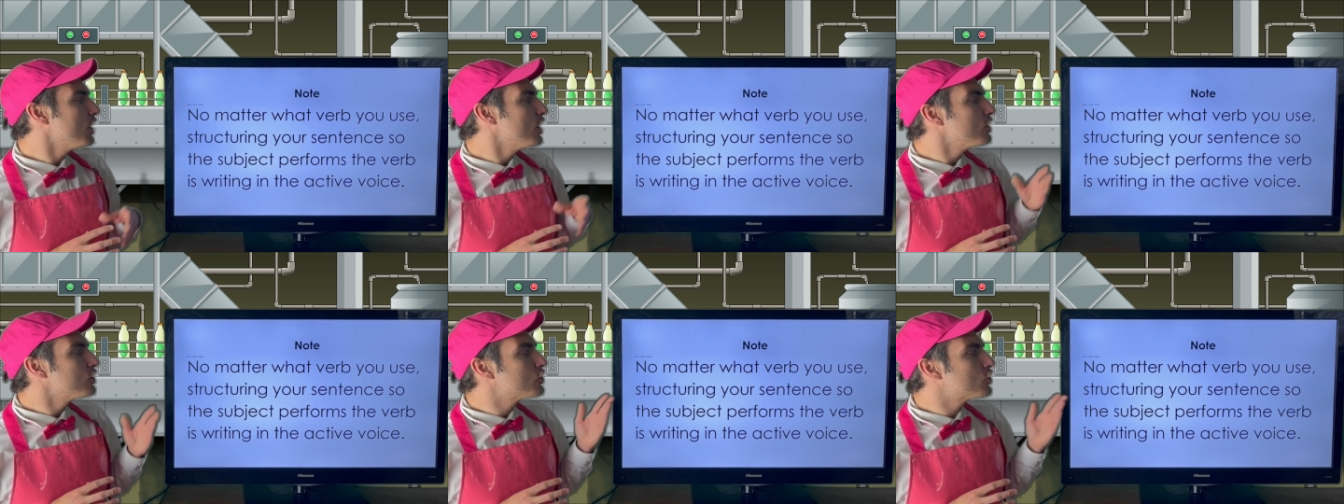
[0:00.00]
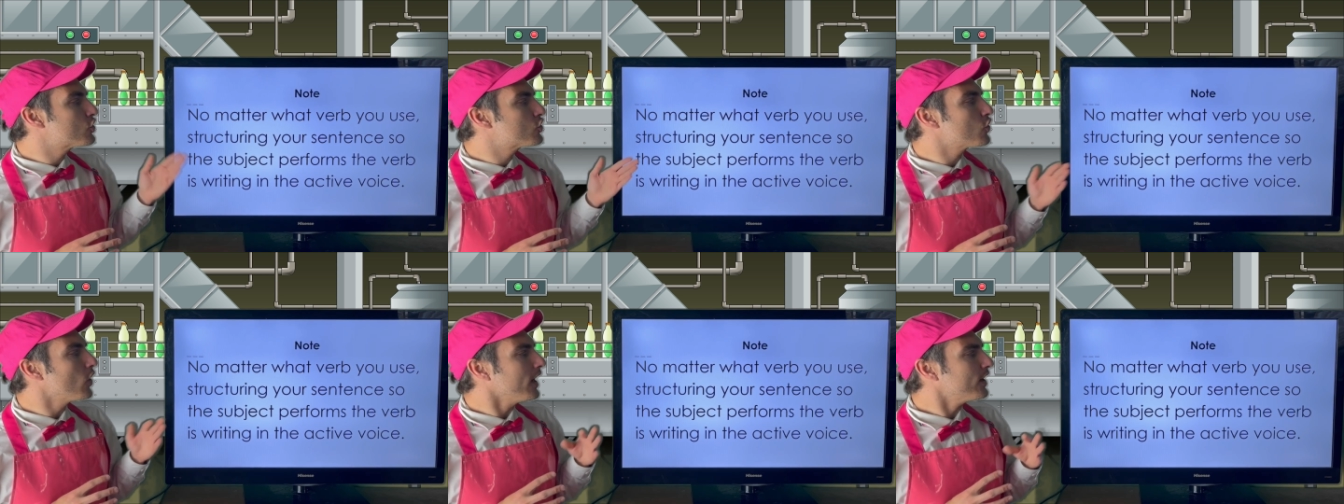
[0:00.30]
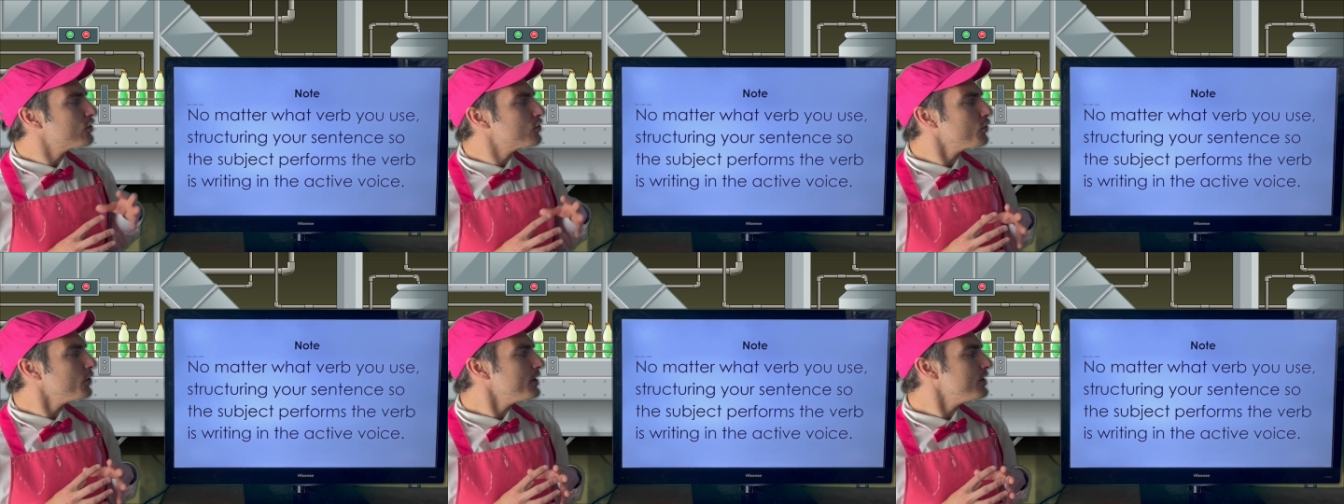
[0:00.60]

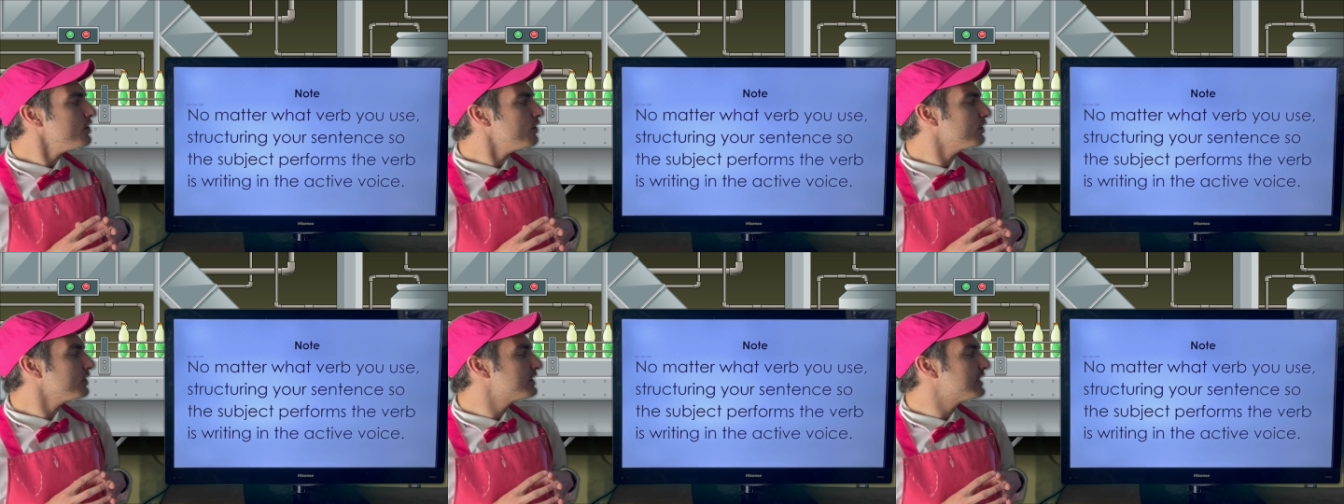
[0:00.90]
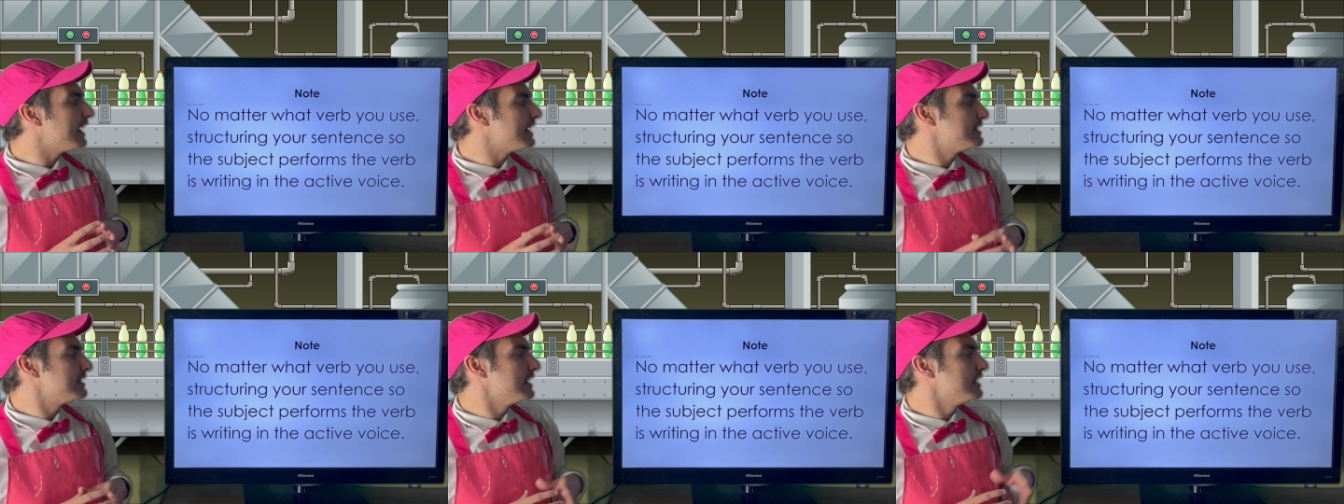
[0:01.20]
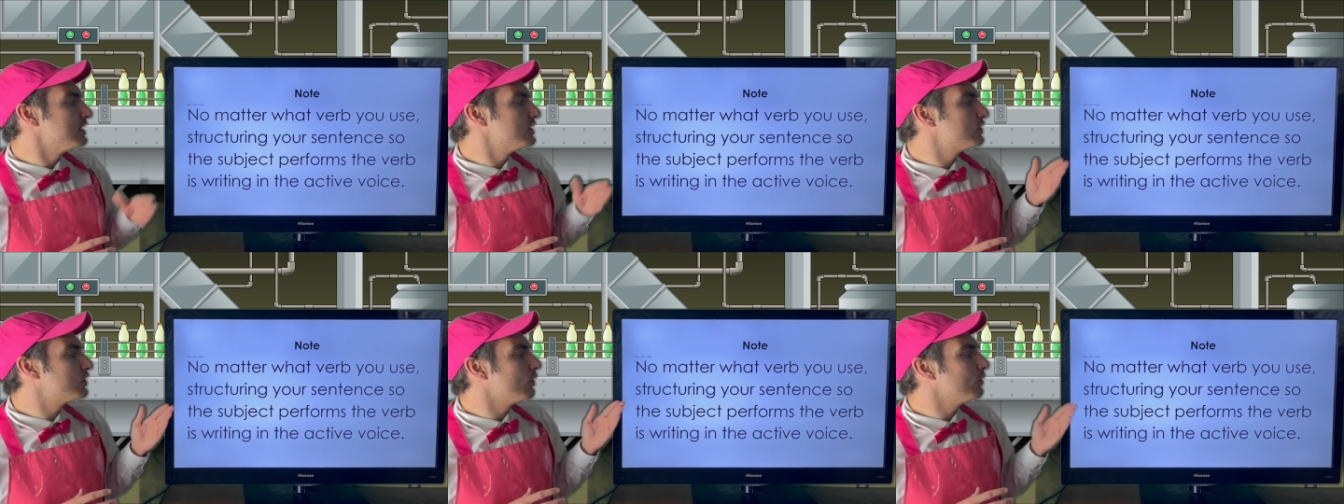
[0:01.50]
Structuring your
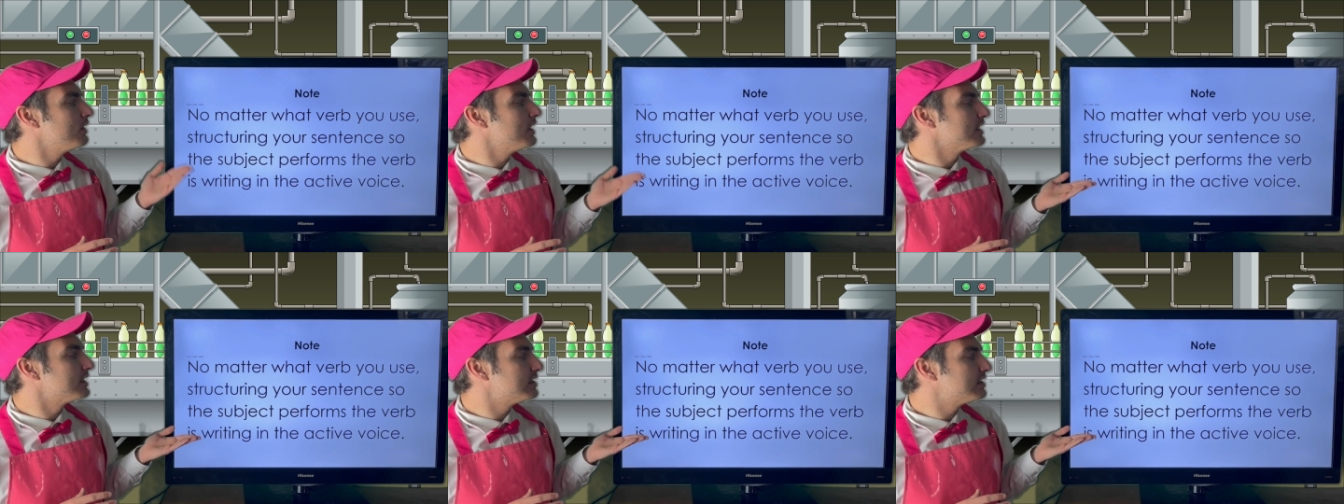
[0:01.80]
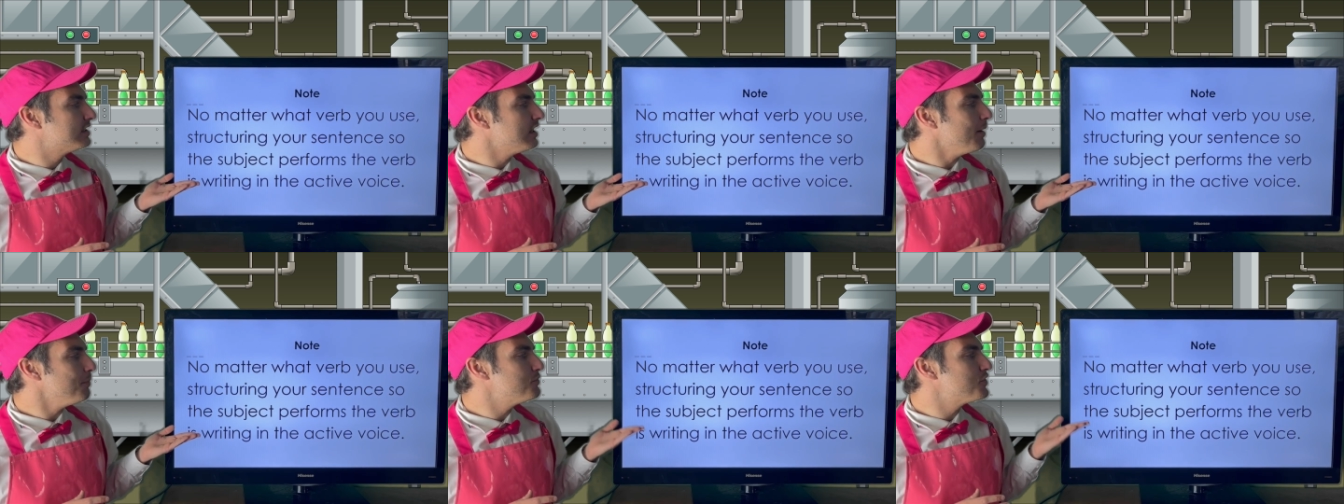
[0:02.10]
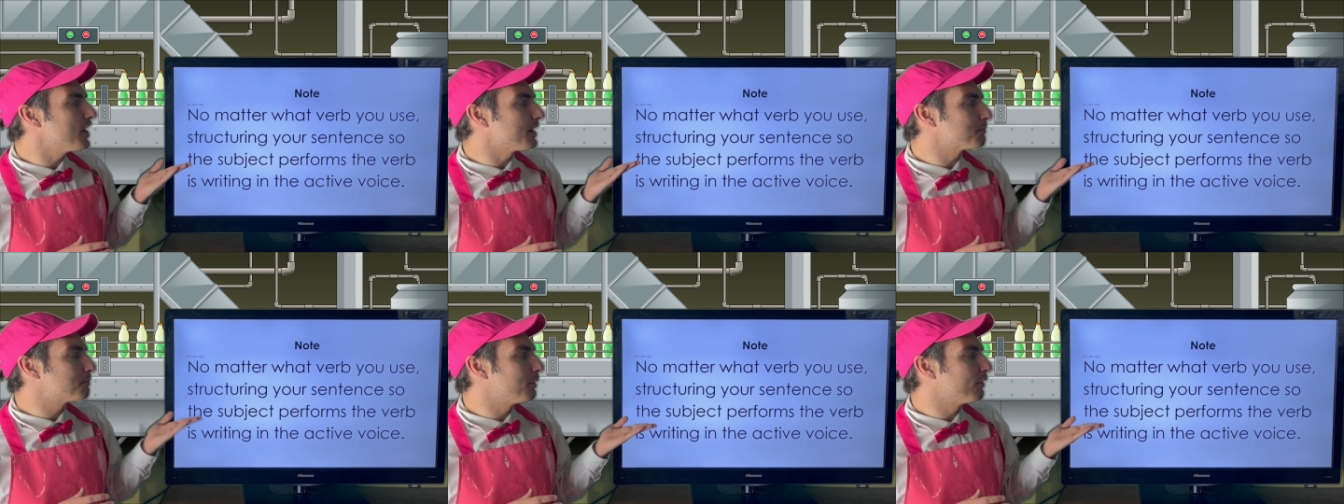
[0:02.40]
sentence so the
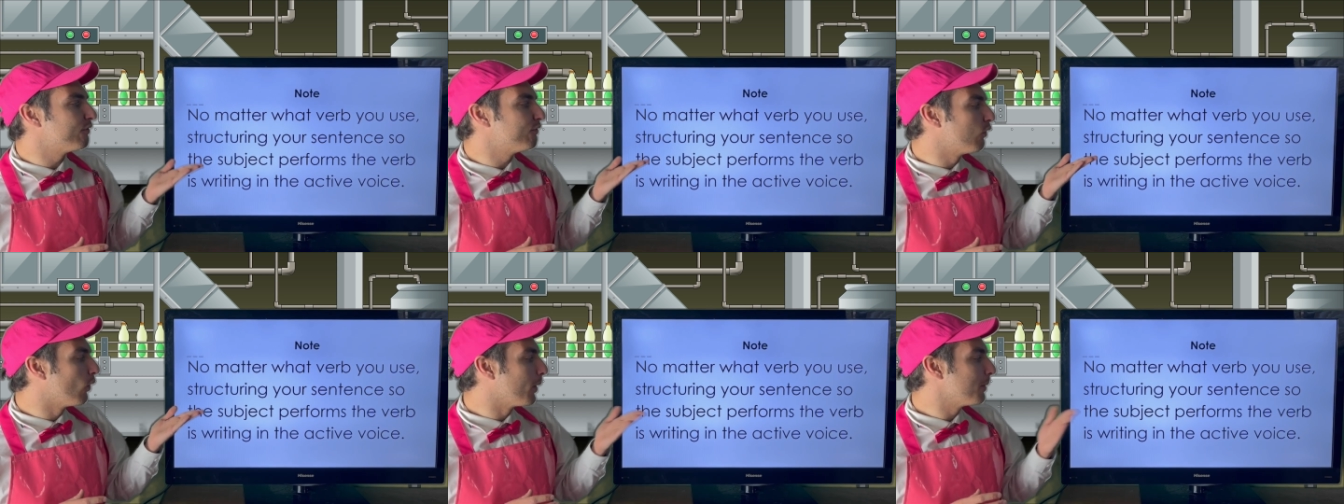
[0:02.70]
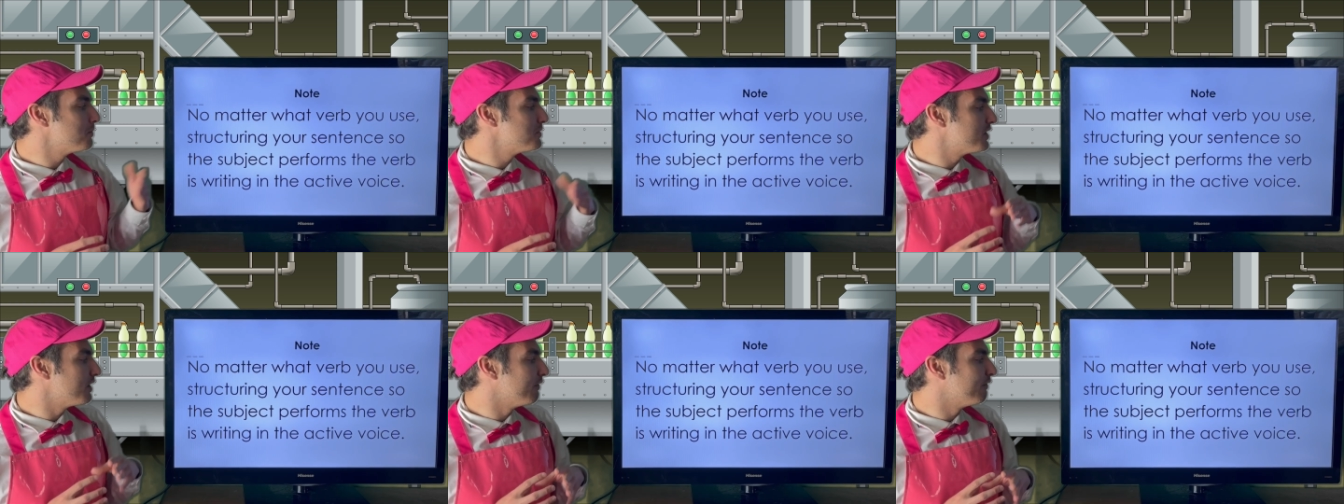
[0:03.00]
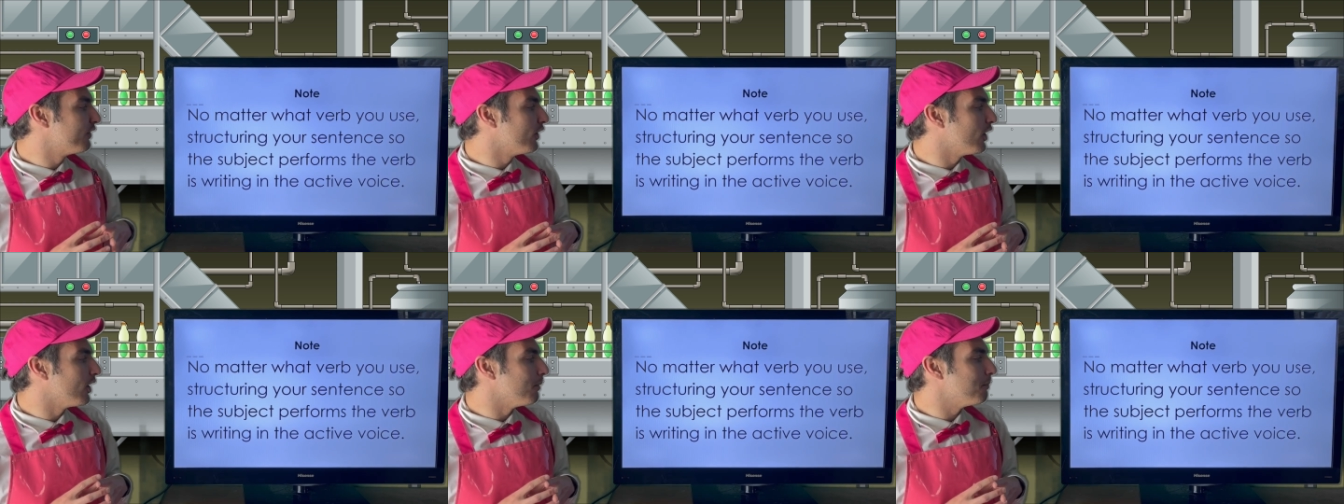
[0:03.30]
subject performs the
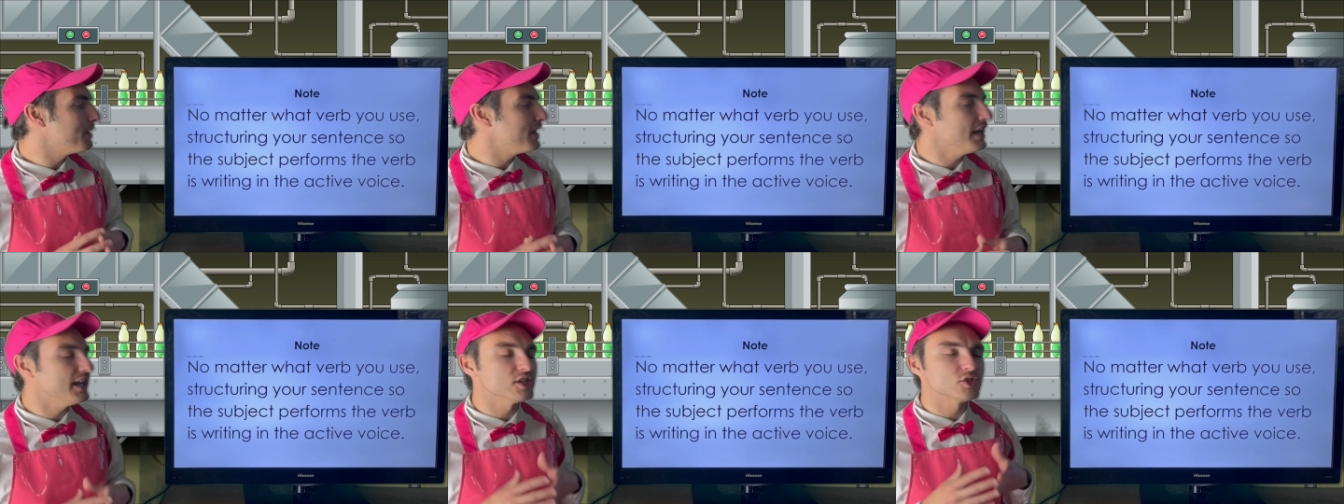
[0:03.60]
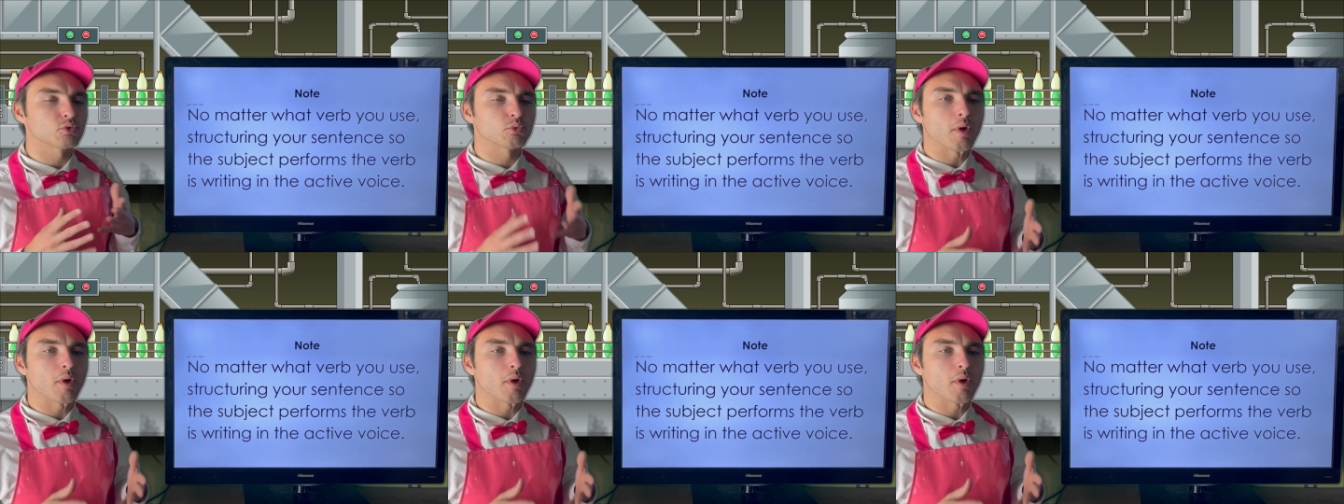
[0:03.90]
verb is